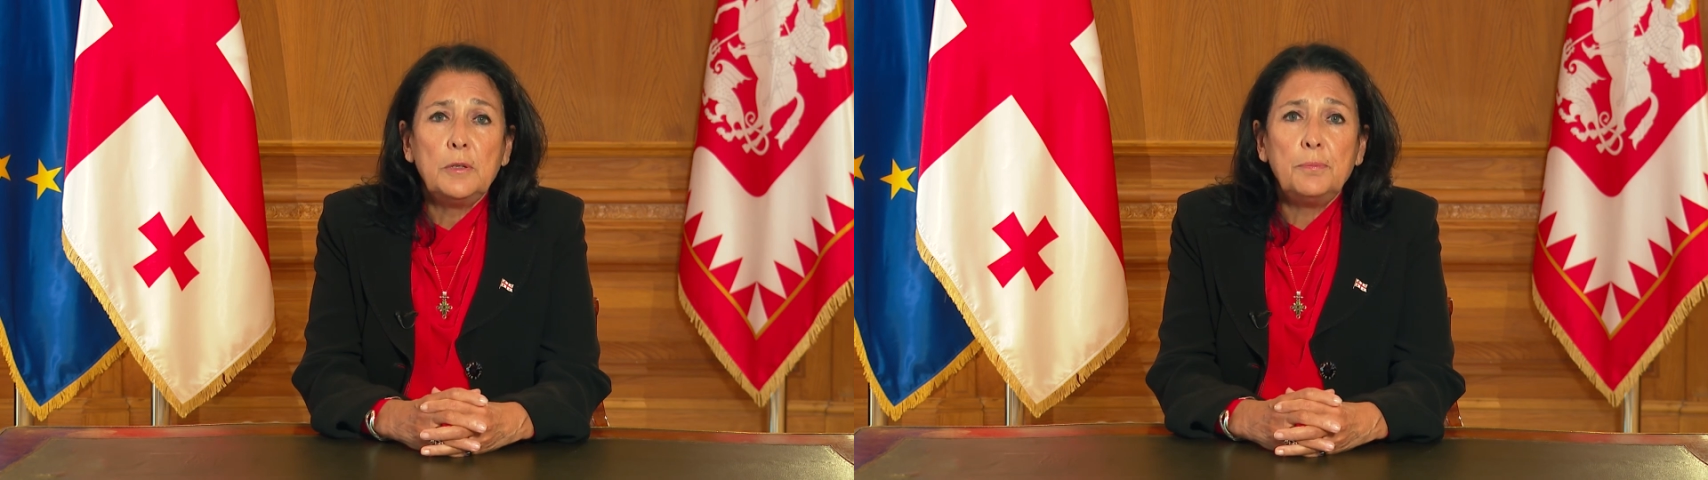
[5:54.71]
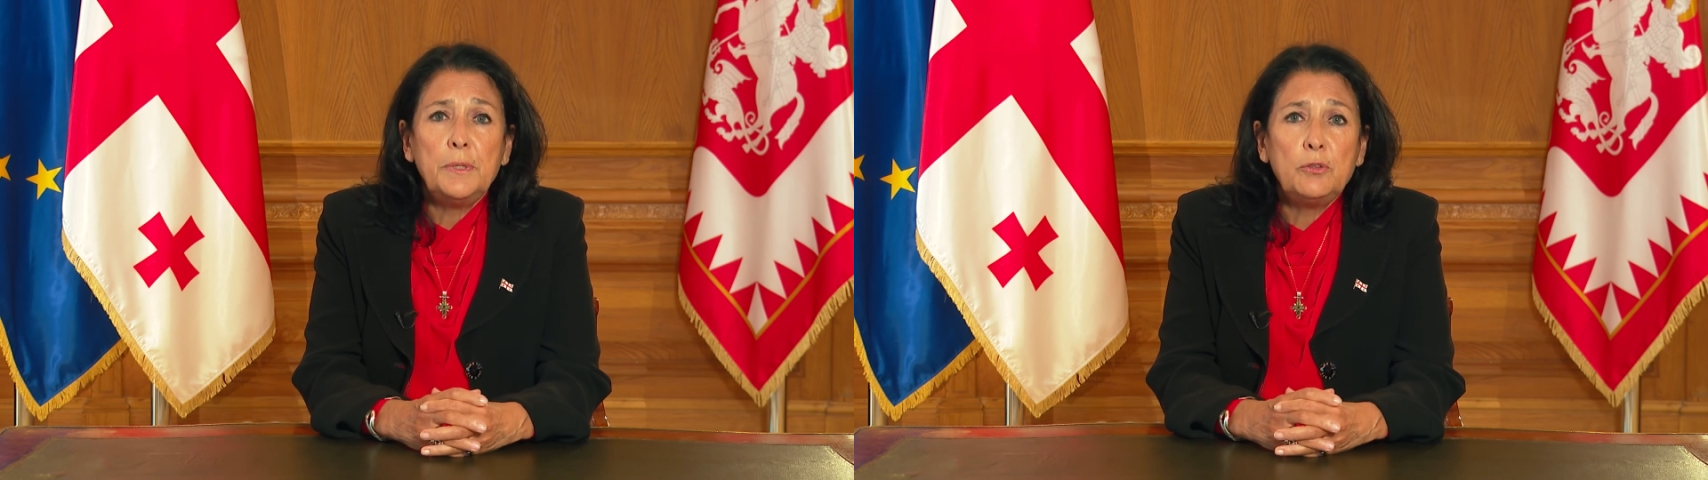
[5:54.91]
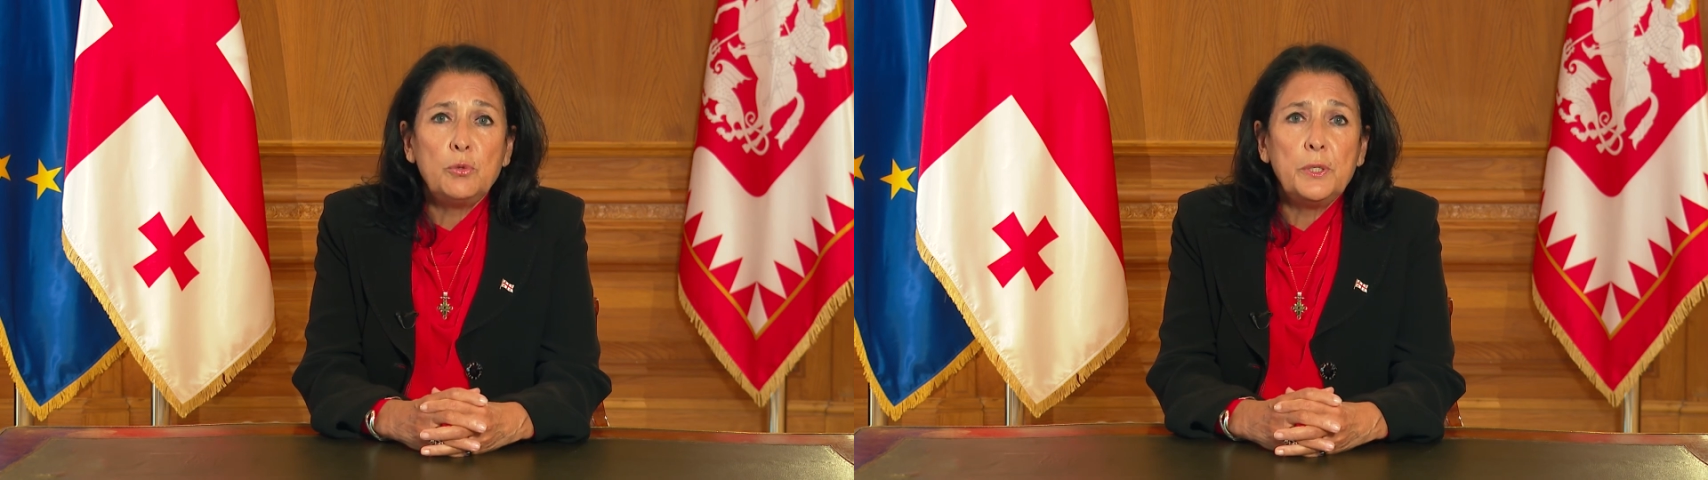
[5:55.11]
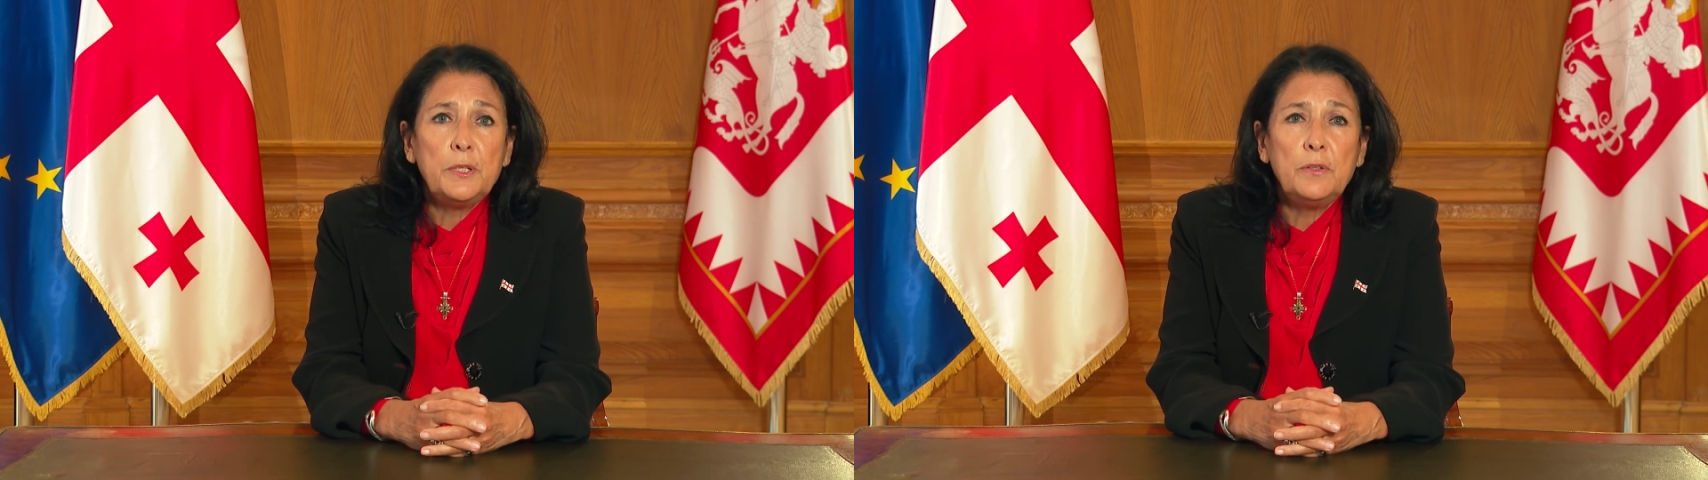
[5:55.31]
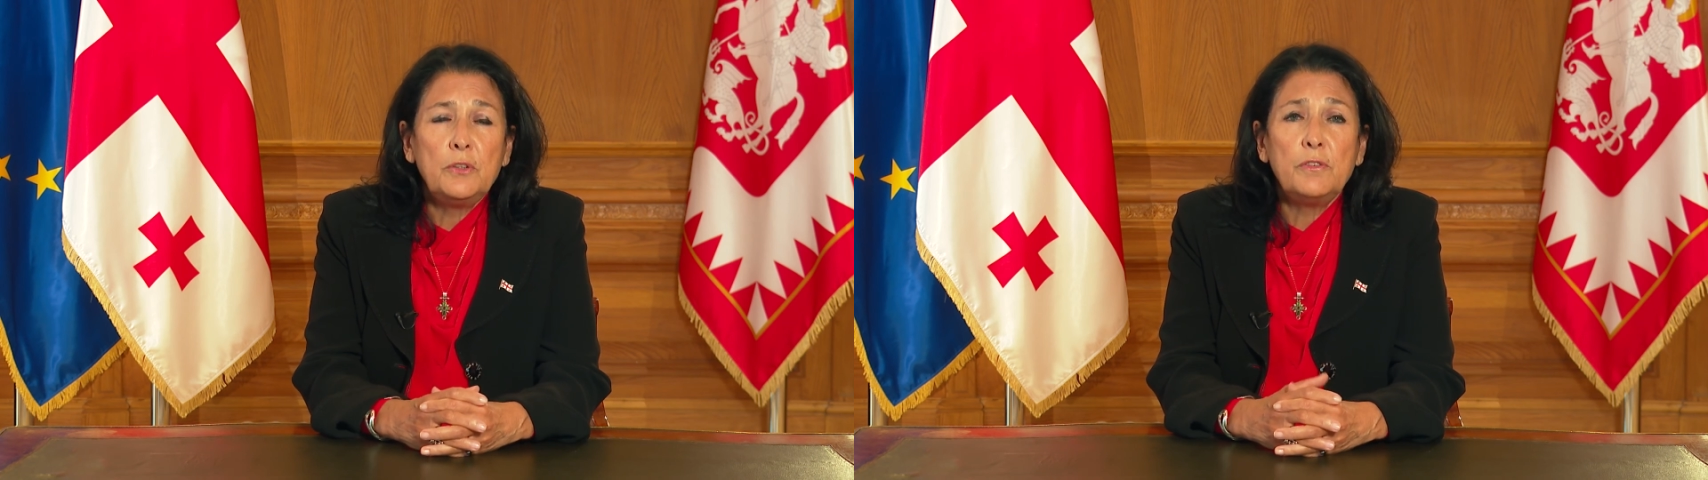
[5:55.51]

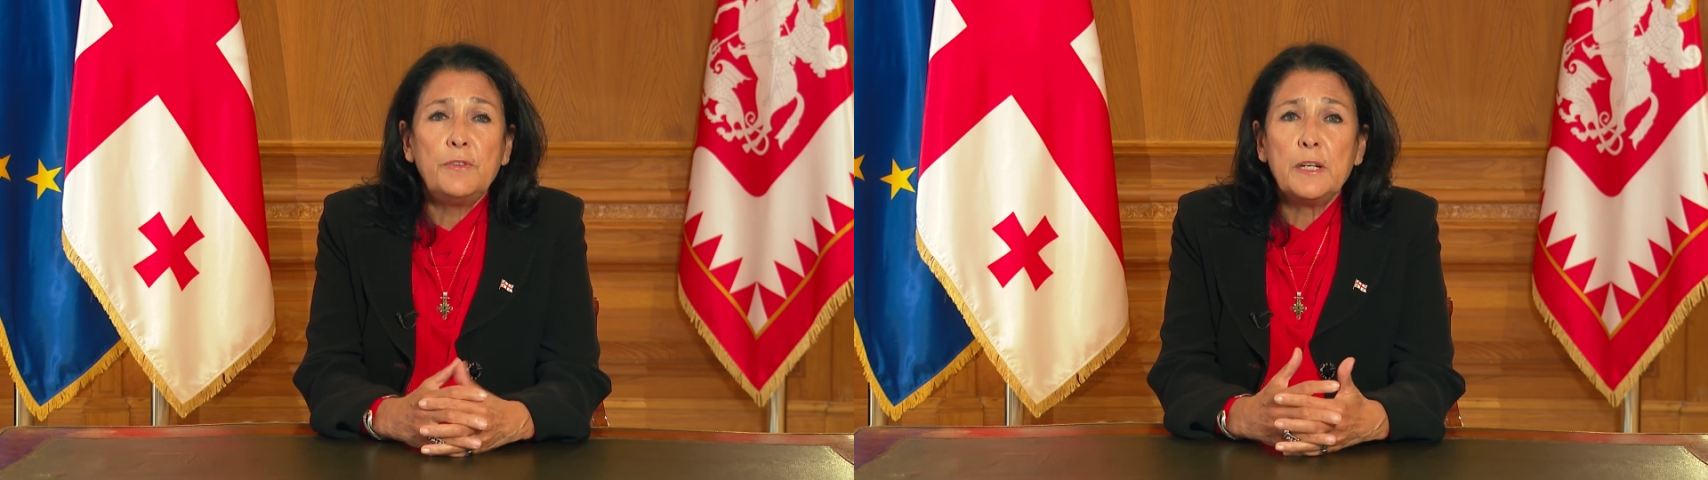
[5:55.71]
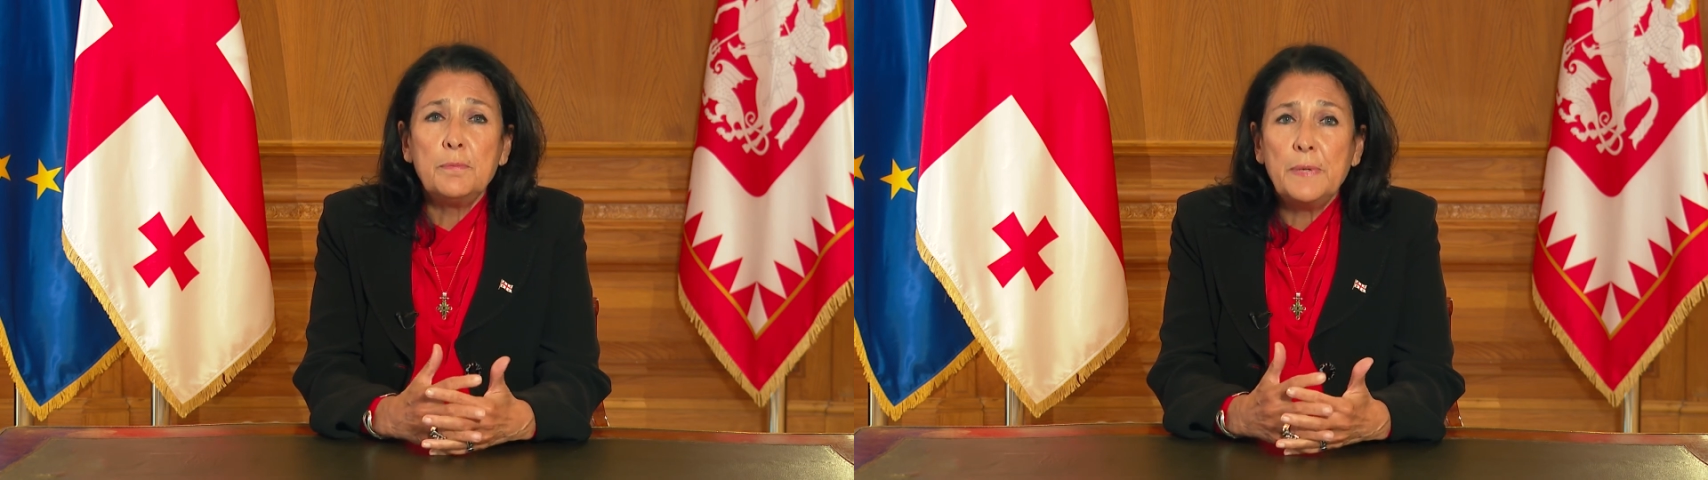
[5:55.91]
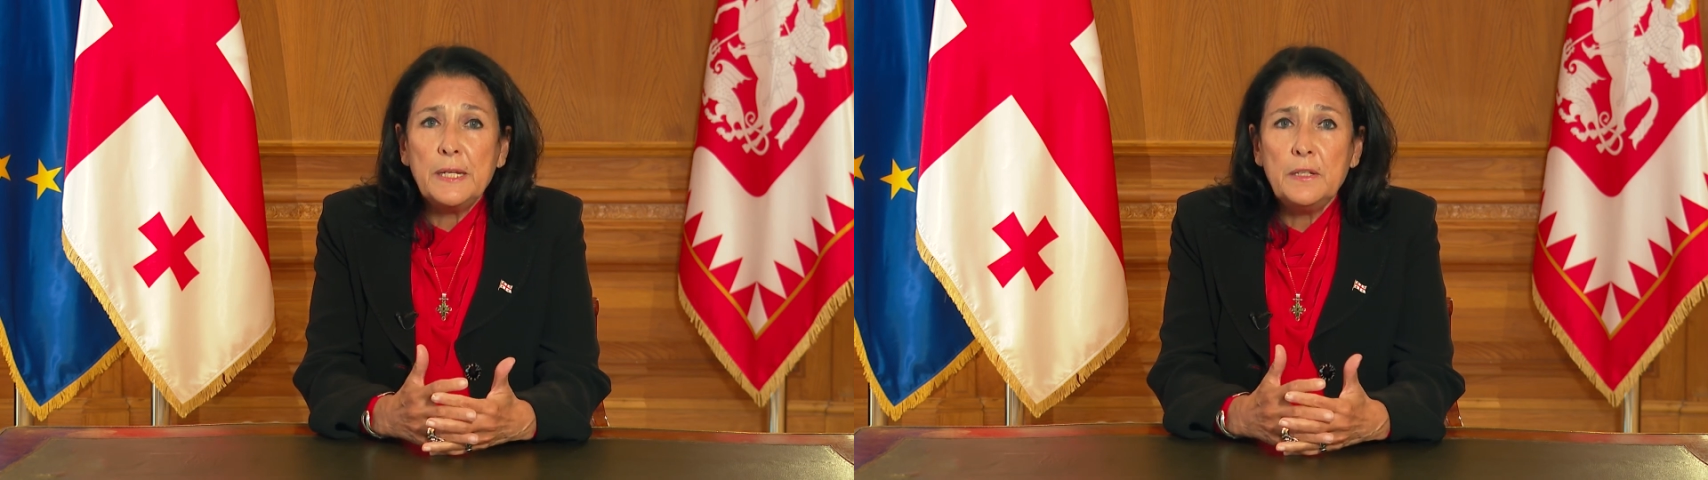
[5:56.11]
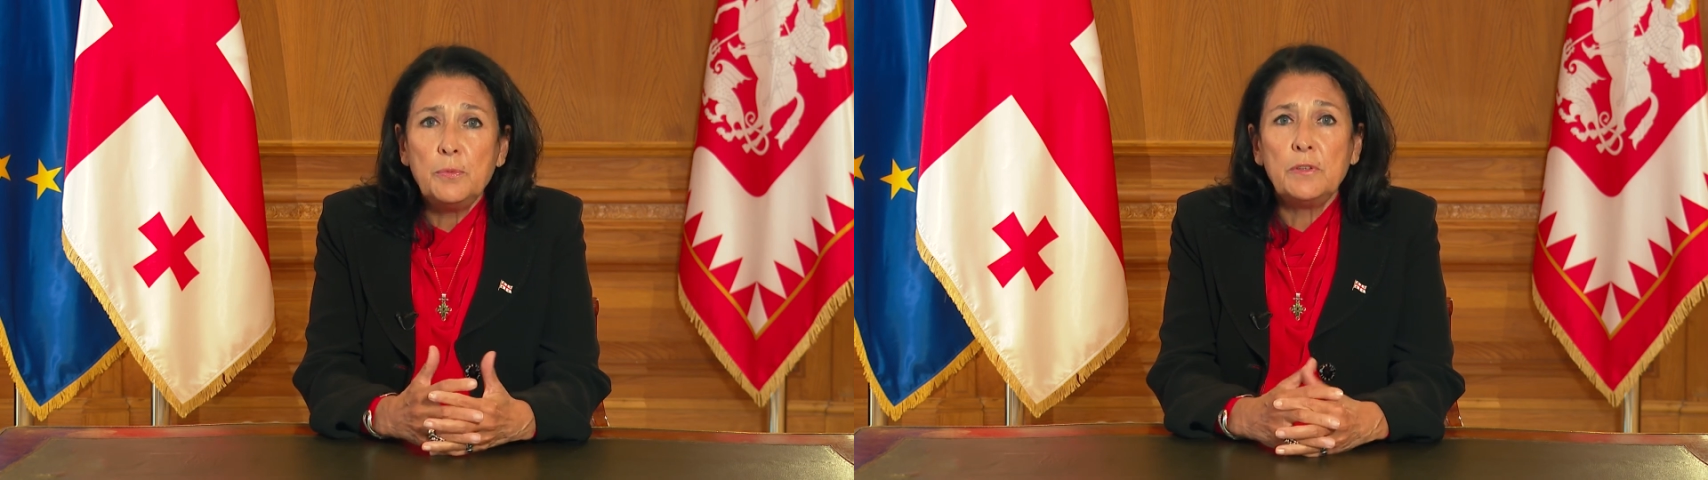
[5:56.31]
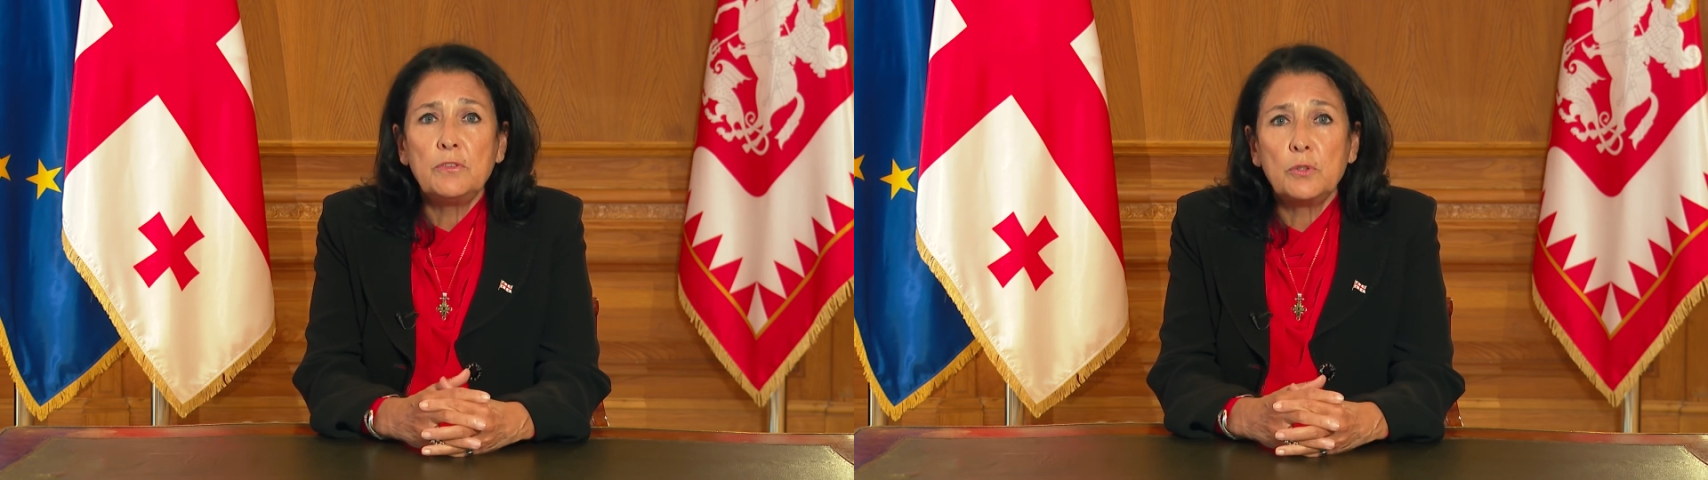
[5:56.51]
between the very many
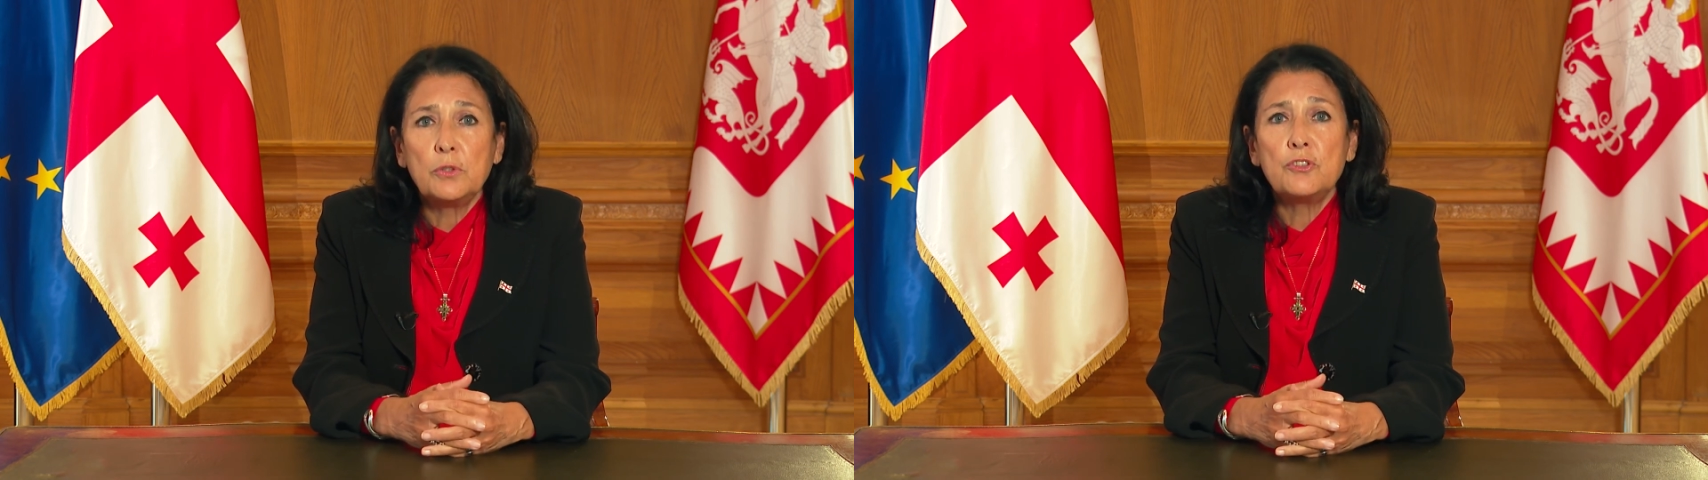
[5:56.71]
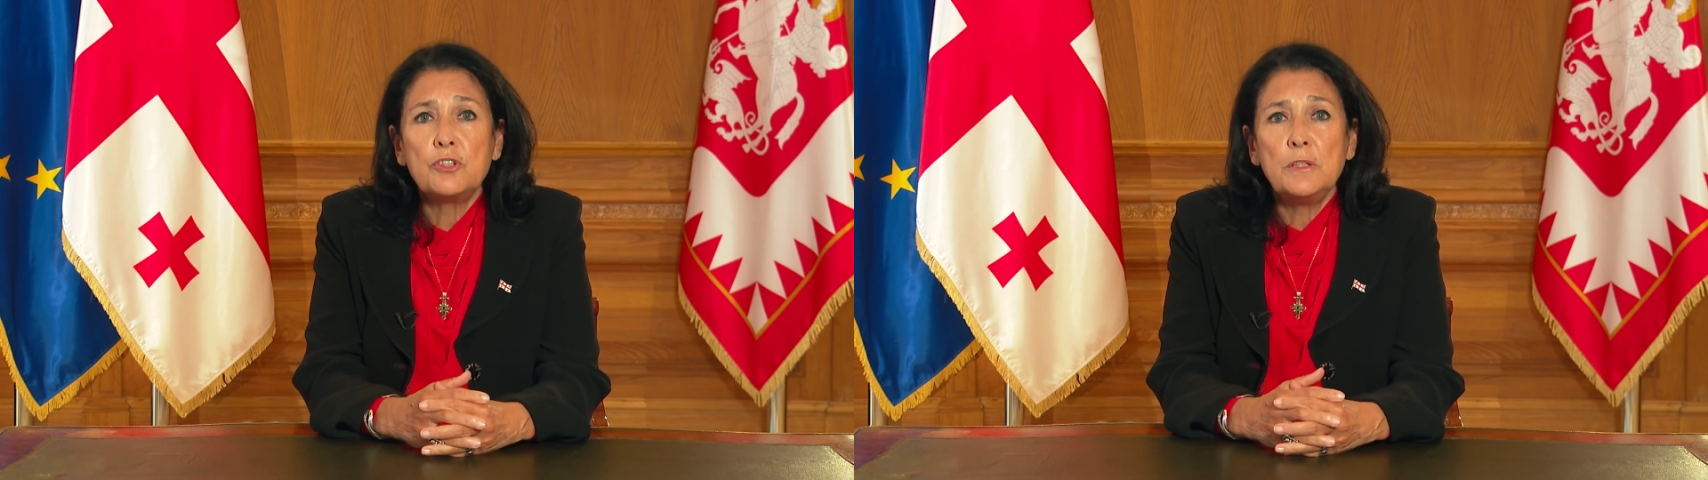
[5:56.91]
research